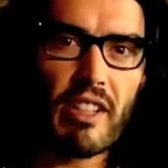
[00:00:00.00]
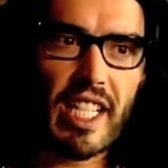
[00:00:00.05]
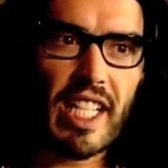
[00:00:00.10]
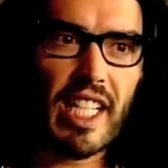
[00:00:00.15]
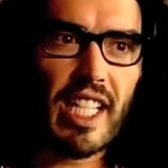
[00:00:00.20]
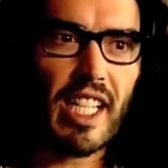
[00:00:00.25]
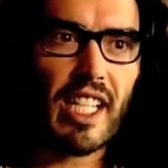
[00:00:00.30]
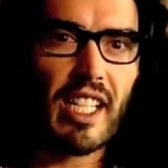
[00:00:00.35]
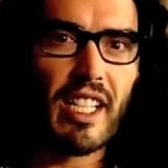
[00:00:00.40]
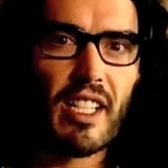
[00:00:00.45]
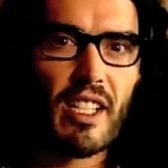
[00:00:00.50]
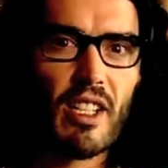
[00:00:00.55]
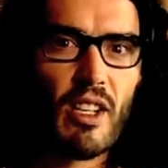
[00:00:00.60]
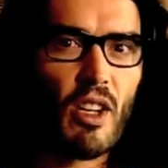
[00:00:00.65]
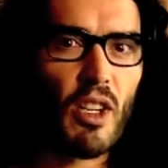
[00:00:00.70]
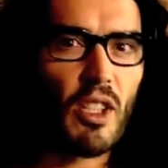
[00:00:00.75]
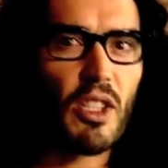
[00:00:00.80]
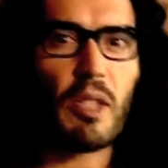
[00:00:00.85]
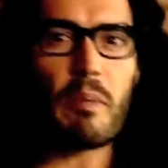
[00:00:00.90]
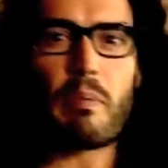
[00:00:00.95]
Greek,
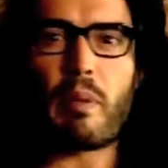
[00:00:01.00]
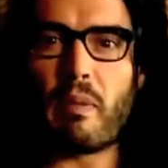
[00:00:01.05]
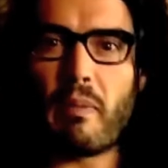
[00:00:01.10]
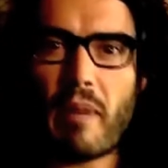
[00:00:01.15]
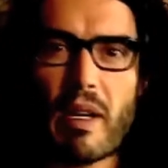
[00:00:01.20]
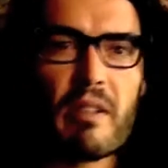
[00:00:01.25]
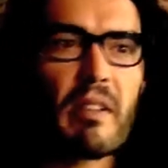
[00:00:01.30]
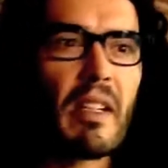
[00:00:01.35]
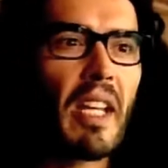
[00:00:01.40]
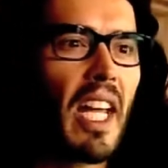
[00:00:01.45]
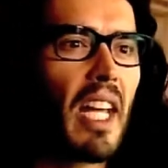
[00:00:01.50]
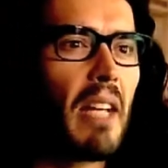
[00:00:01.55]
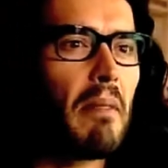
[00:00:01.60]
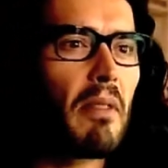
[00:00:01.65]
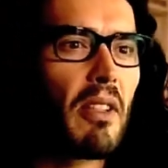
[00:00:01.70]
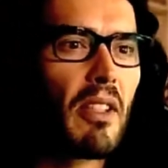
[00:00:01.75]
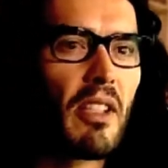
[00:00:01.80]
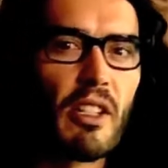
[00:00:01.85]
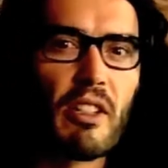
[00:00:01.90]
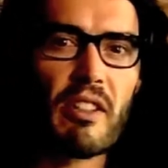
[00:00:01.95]
Let's... or to promote Get Him
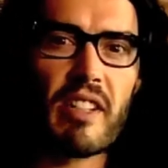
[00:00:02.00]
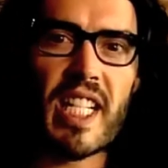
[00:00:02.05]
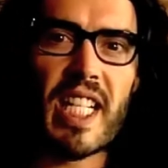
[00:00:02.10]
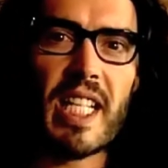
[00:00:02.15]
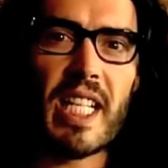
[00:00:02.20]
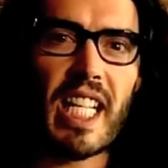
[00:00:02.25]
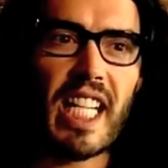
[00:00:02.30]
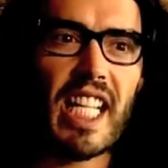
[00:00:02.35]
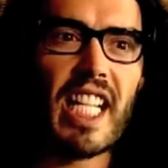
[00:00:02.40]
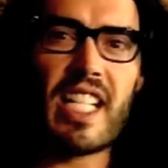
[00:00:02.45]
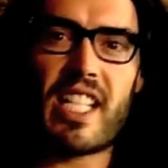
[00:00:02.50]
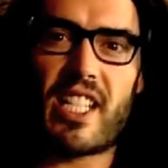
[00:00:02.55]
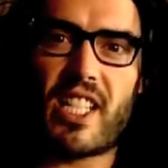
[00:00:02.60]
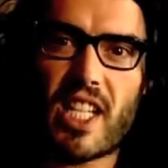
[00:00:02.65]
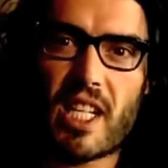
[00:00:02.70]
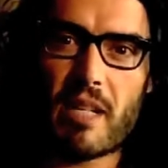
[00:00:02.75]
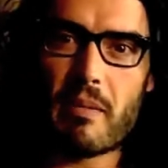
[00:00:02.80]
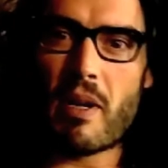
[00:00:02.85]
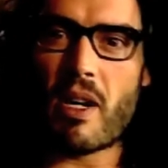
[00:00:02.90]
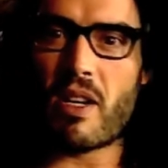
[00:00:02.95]
to the Greek in
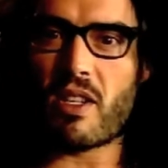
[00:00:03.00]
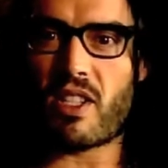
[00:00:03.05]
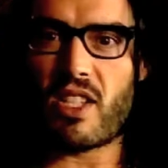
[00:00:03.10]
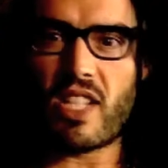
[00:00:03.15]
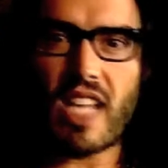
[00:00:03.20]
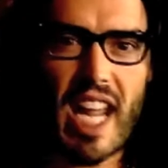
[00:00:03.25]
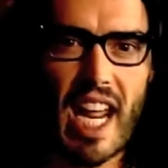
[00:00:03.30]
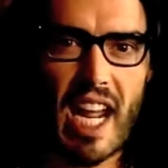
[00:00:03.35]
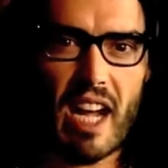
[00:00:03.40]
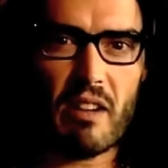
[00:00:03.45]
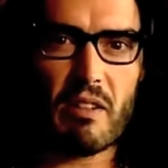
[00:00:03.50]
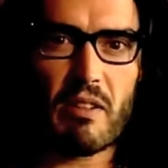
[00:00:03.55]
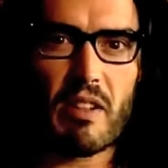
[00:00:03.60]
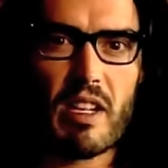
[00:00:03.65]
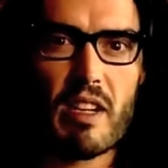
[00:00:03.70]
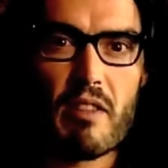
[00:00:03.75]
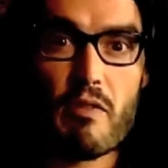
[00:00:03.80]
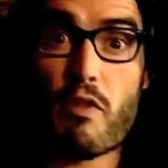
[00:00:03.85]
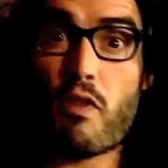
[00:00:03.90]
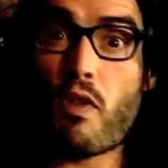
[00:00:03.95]
cinemas now
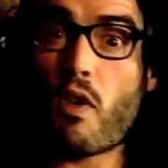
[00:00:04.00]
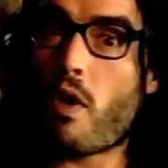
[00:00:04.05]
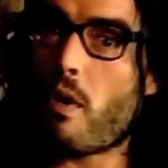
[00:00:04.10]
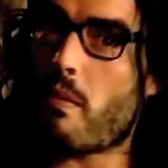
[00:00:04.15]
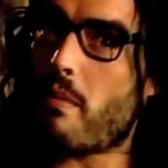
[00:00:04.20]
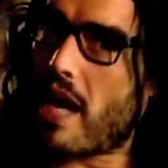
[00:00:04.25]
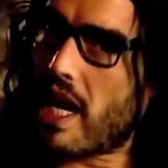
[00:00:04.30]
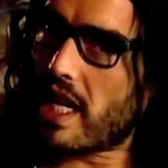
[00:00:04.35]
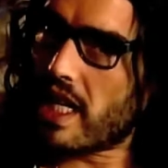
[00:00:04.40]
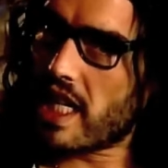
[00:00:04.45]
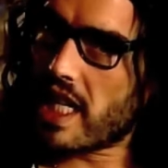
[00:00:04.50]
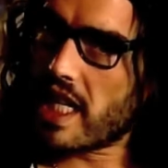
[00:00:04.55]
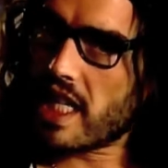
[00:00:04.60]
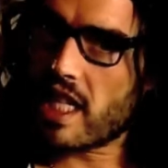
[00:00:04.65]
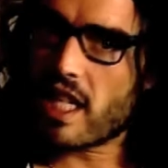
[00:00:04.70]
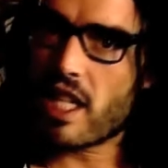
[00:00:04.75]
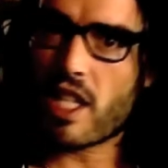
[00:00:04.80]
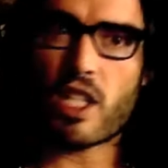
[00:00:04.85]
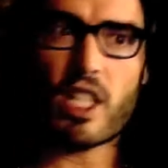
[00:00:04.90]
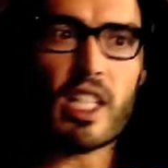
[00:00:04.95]
for
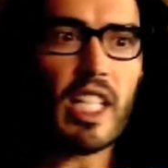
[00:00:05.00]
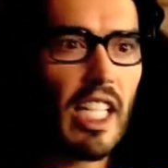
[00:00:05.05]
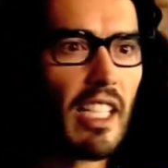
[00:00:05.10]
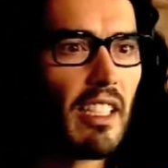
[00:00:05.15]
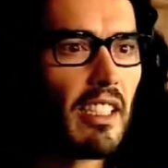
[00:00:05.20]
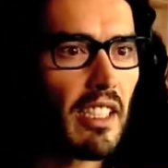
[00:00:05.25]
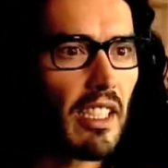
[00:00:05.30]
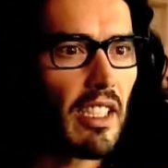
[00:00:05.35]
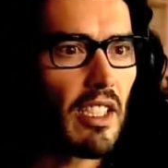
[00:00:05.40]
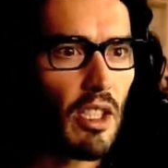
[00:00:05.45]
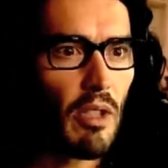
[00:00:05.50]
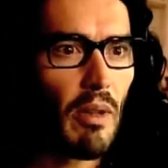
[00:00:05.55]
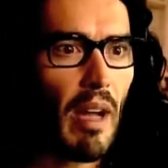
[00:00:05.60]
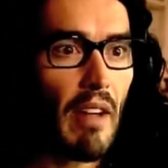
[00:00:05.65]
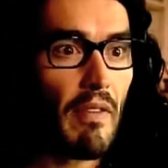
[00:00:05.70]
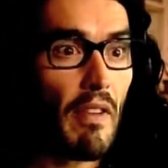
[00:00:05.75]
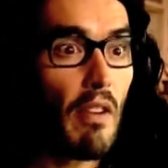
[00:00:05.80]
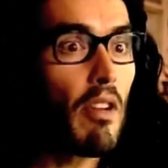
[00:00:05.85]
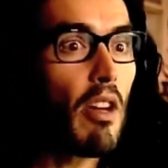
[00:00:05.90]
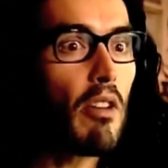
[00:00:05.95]
money. Guilders you
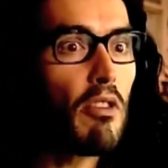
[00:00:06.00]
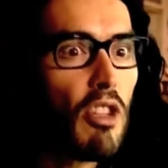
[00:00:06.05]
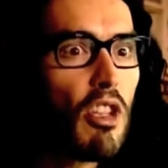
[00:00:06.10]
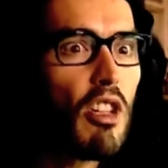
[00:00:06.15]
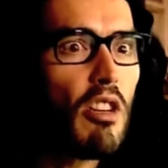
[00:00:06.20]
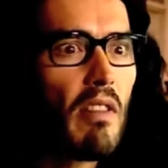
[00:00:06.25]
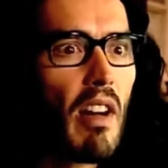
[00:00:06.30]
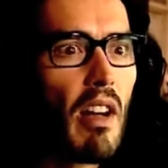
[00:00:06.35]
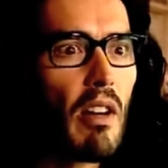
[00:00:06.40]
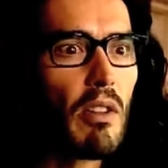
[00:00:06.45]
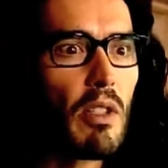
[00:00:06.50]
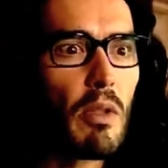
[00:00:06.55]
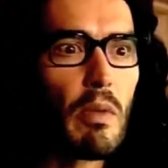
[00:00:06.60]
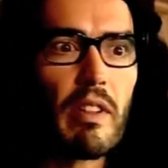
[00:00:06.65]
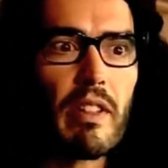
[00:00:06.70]
have. Let's oh, no, Euros.